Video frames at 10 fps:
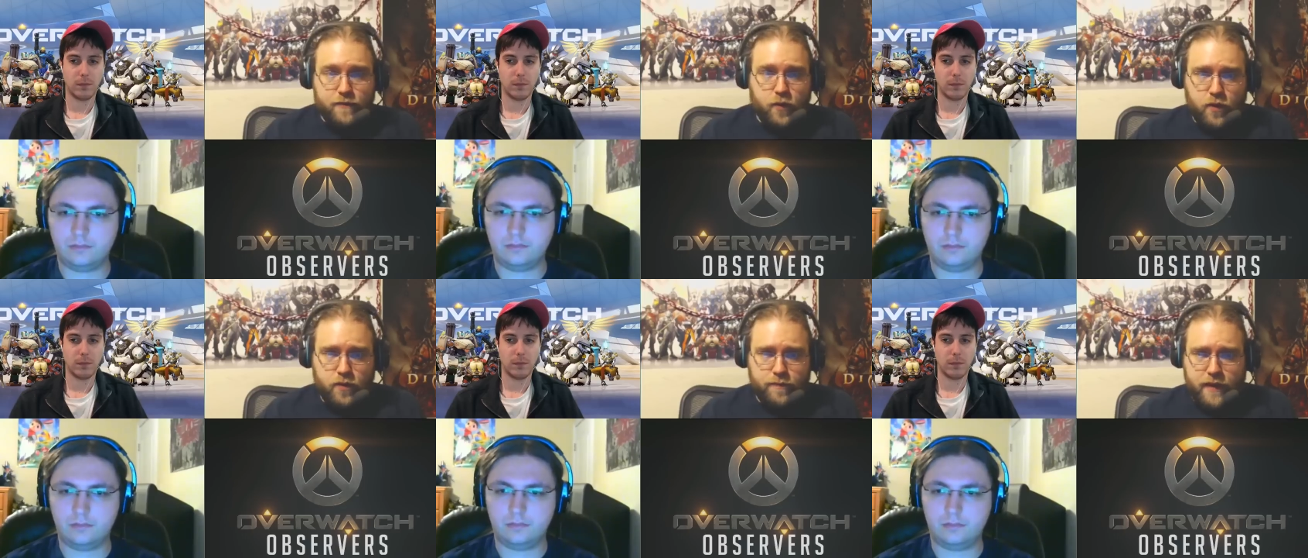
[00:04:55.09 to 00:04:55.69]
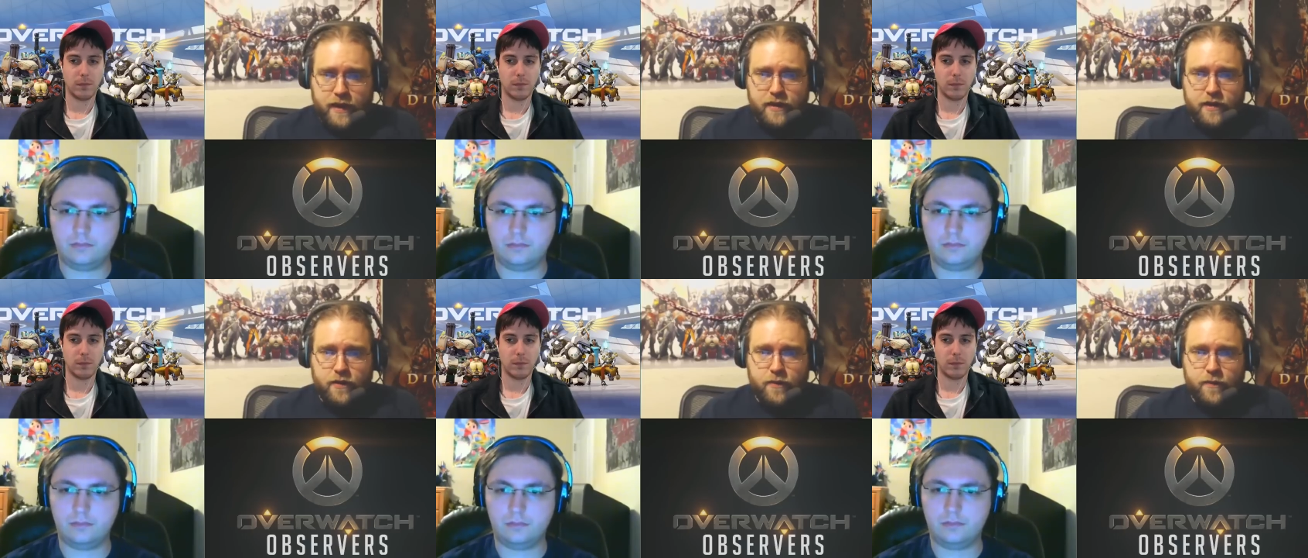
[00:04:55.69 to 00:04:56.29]
Speaker 1: or like, you
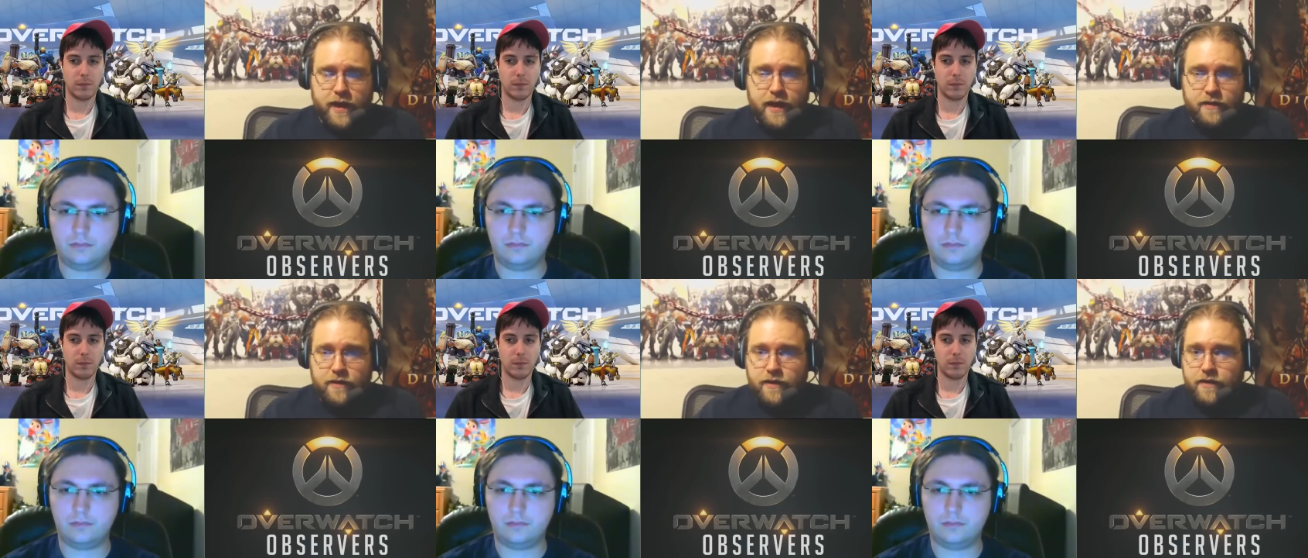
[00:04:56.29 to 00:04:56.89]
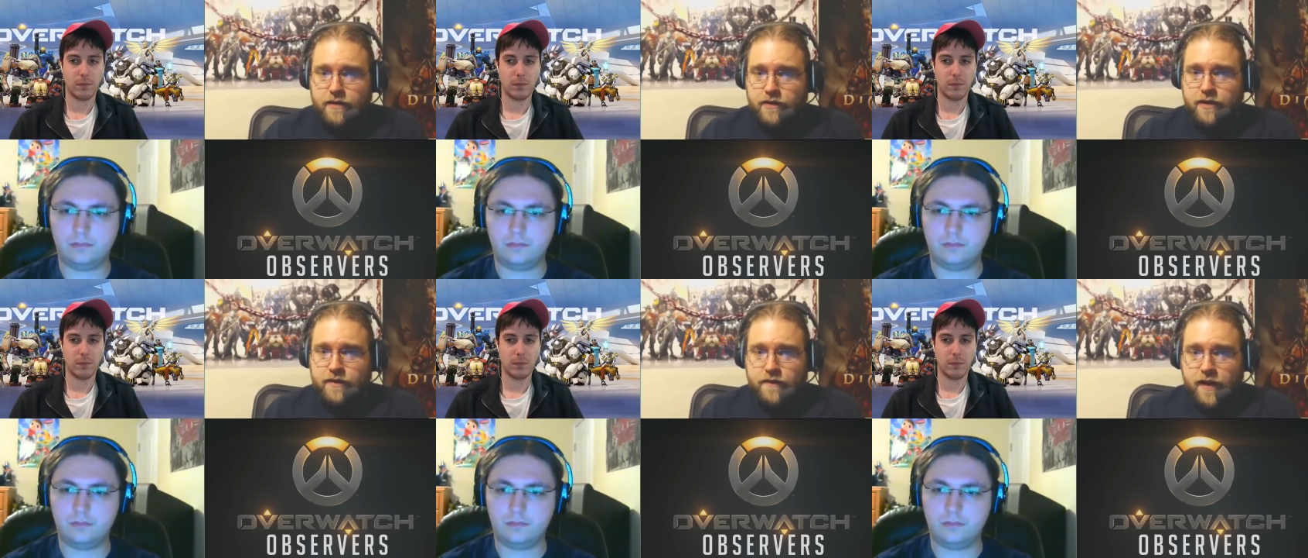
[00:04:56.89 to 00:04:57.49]
know, hey, look, look at
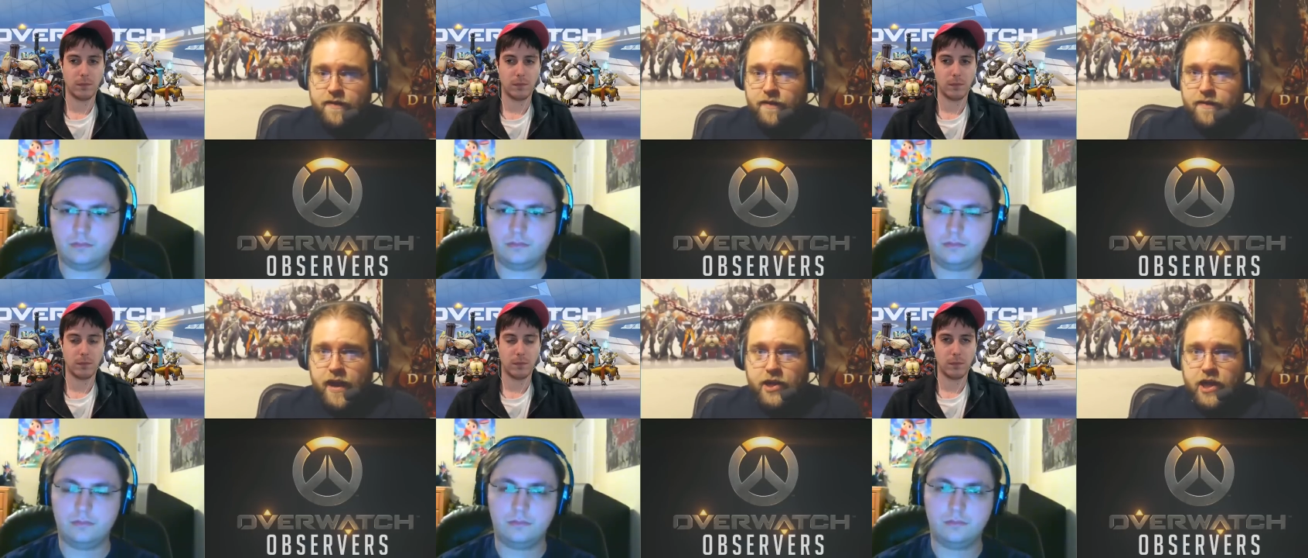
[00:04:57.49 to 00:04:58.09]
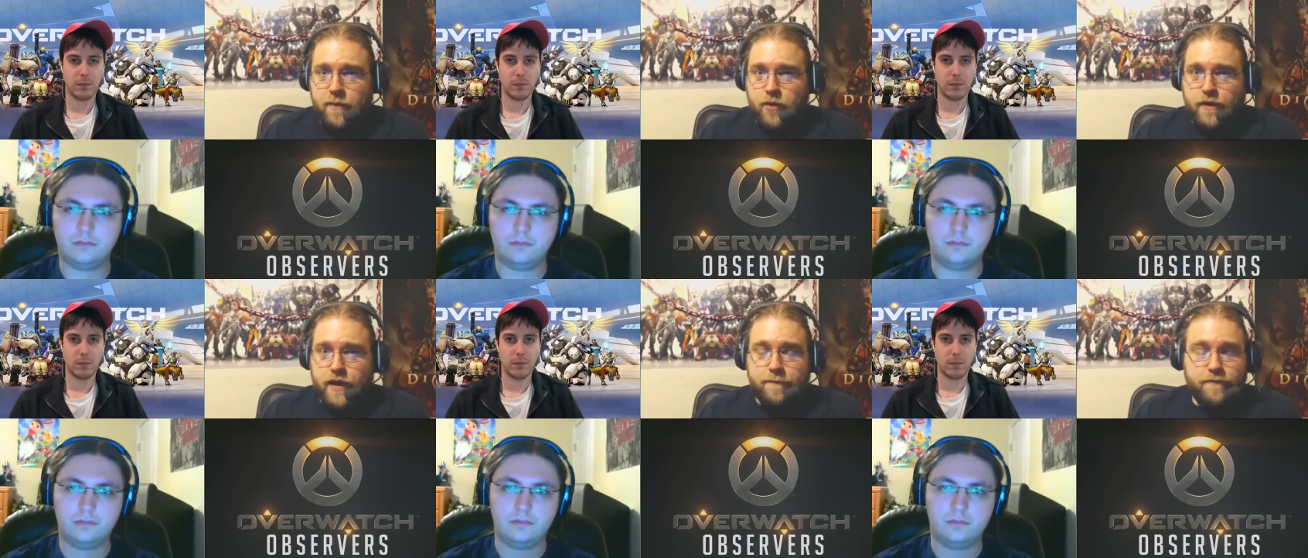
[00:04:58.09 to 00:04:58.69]
this fancy sash I'm
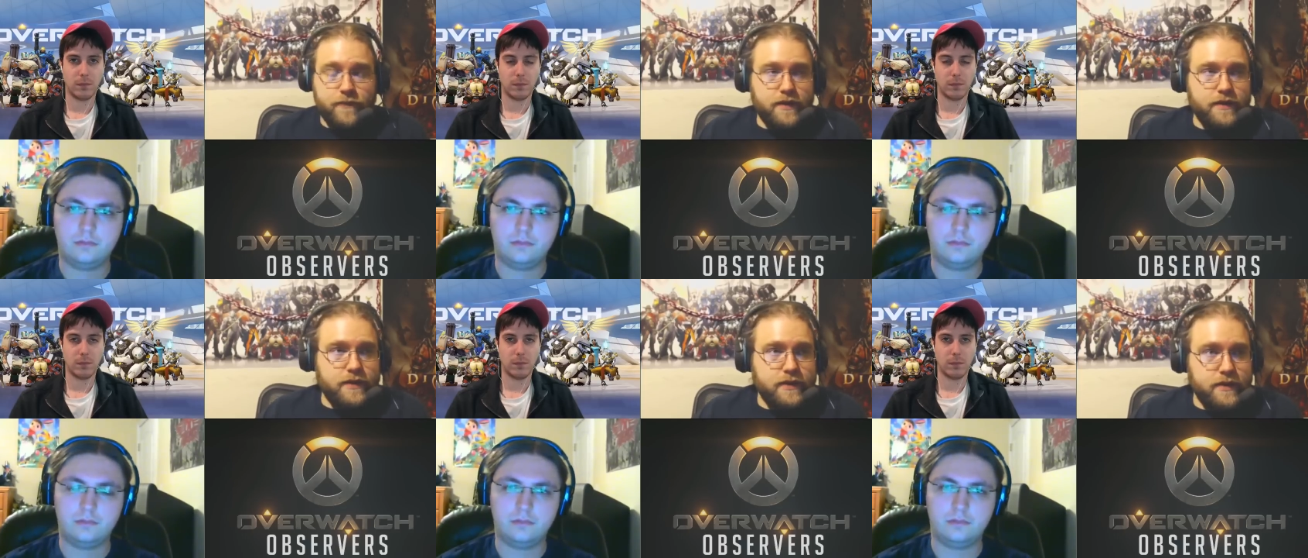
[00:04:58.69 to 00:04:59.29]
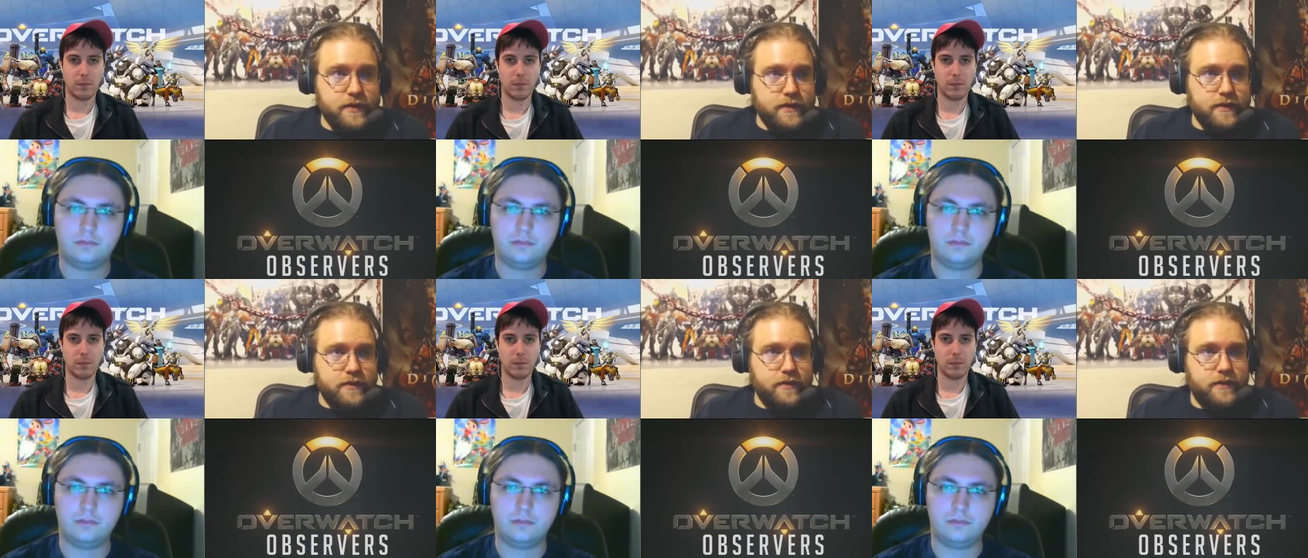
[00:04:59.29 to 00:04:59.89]
wearing.
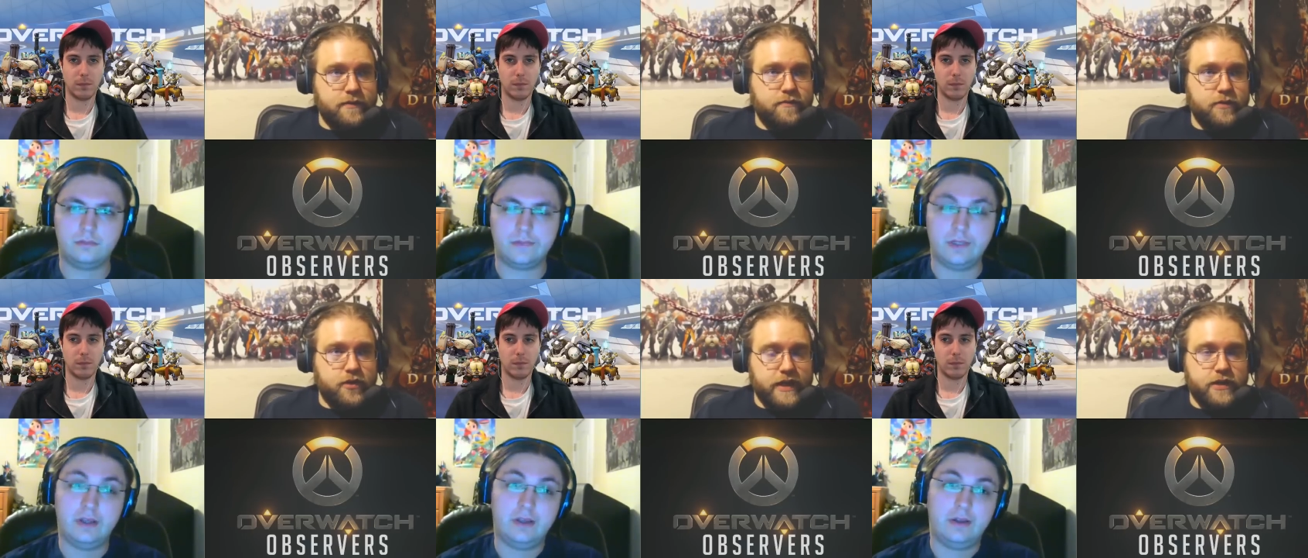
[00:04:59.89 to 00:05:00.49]
You know, Tracer